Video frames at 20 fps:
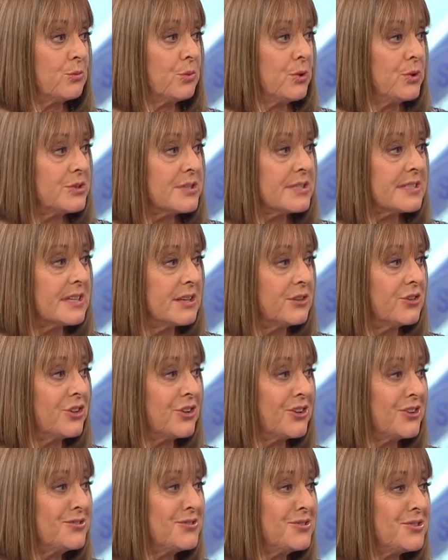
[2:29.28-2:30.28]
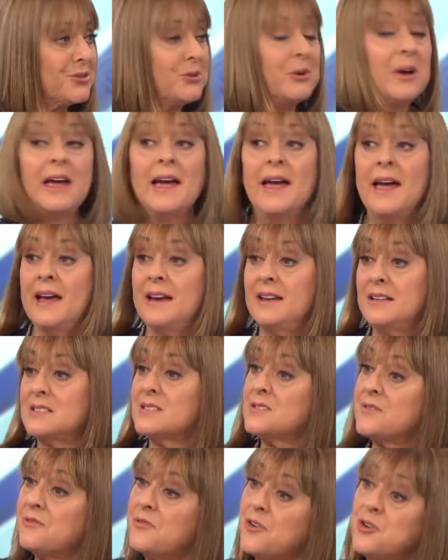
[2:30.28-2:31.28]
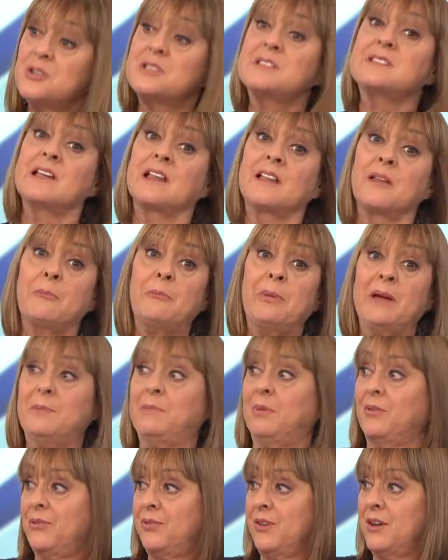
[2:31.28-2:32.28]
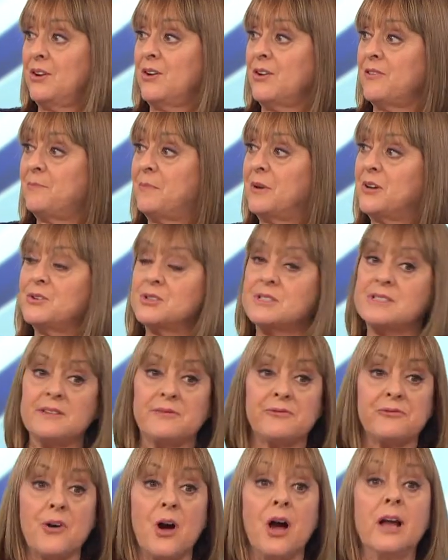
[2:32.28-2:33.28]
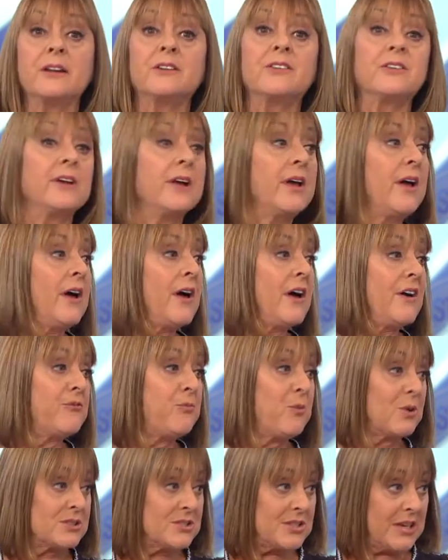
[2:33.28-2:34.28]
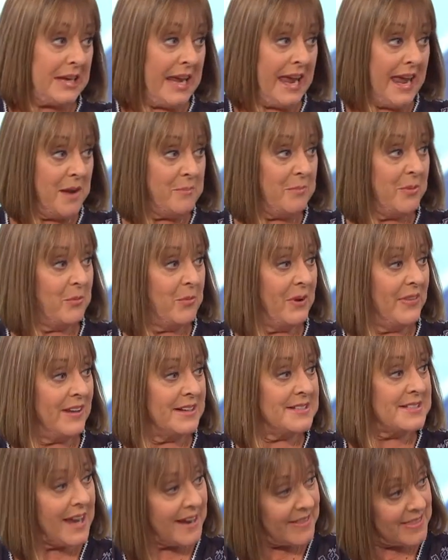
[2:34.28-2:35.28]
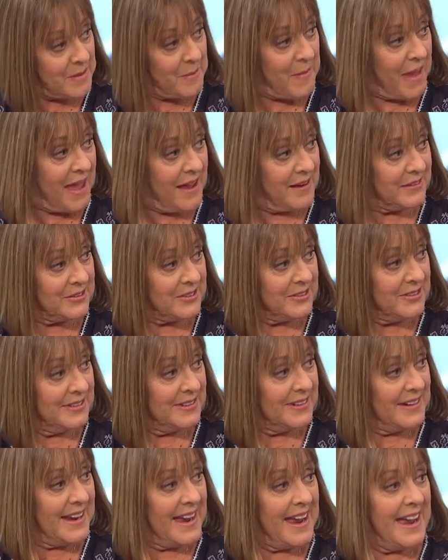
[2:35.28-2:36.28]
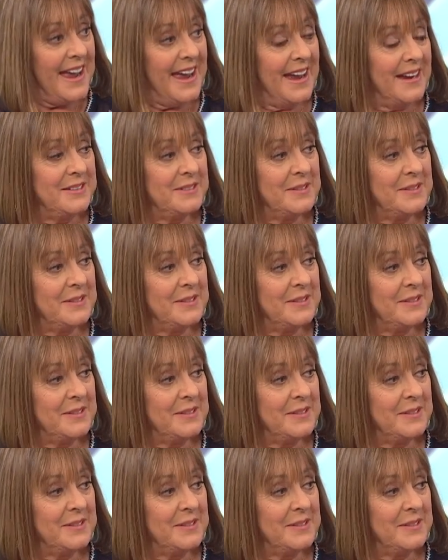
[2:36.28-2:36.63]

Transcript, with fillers: worst yeah, thing you can do. Mm. And it's the first thing that people think of because they're frightened of what's going to happen when they take them out. Mm. And, and,